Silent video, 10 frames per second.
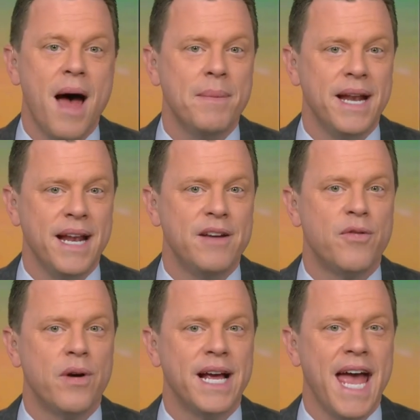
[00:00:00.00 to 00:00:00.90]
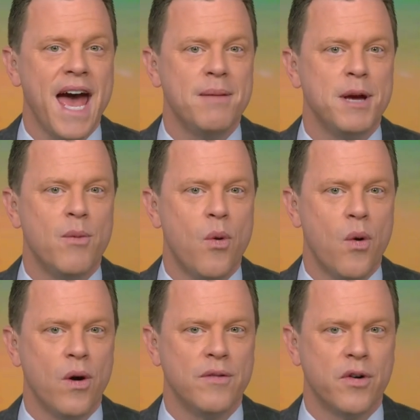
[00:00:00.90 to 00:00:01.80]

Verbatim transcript: nominated for an Academy Award